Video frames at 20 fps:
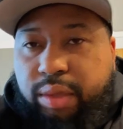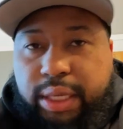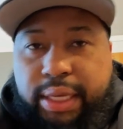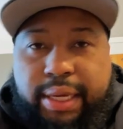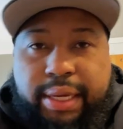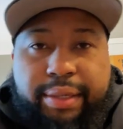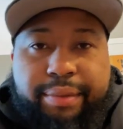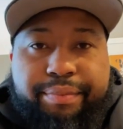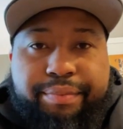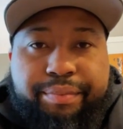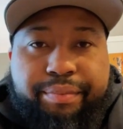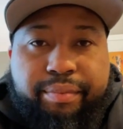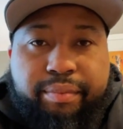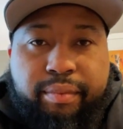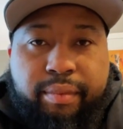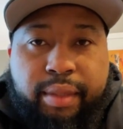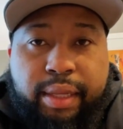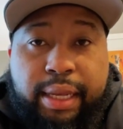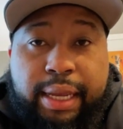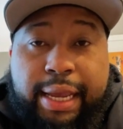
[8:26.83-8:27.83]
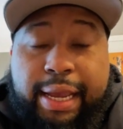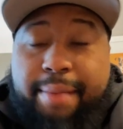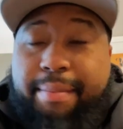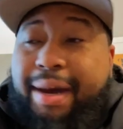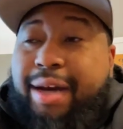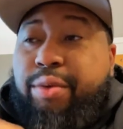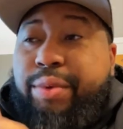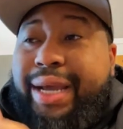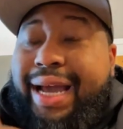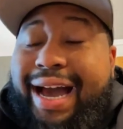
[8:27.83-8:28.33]
Yeah. And
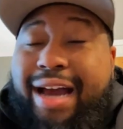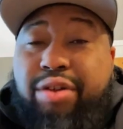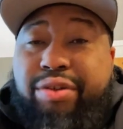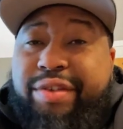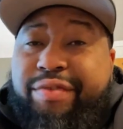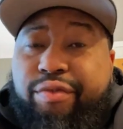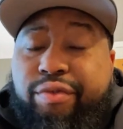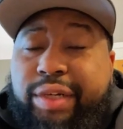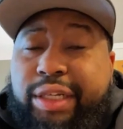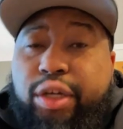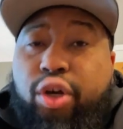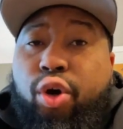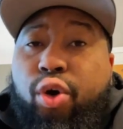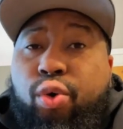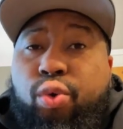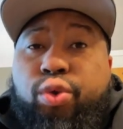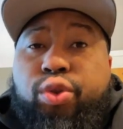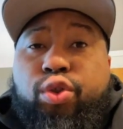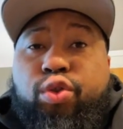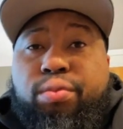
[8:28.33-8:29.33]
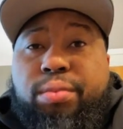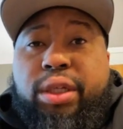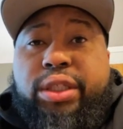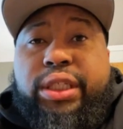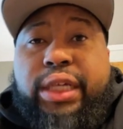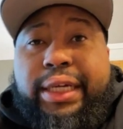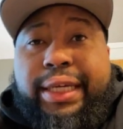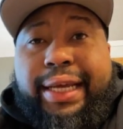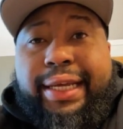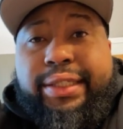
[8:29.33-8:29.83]
by the way, I don't even really hold too
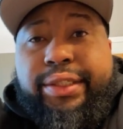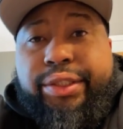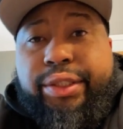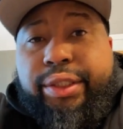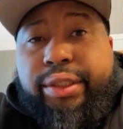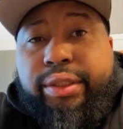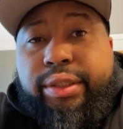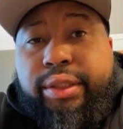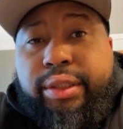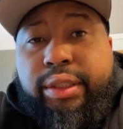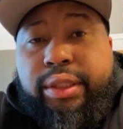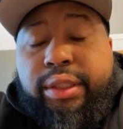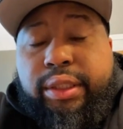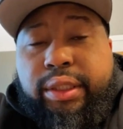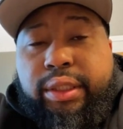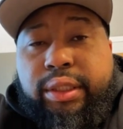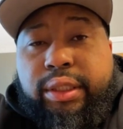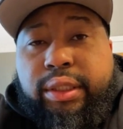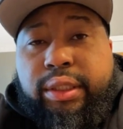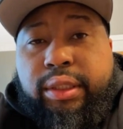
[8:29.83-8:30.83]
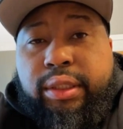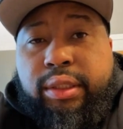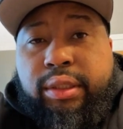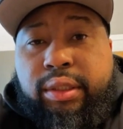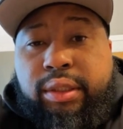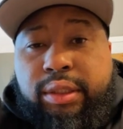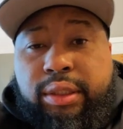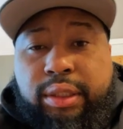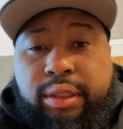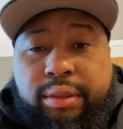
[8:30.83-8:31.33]
much against her.
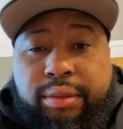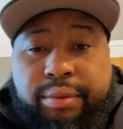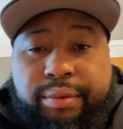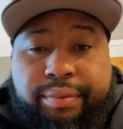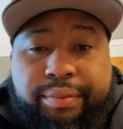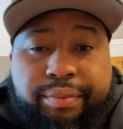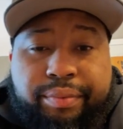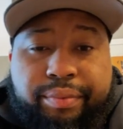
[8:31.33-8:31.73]
Nah.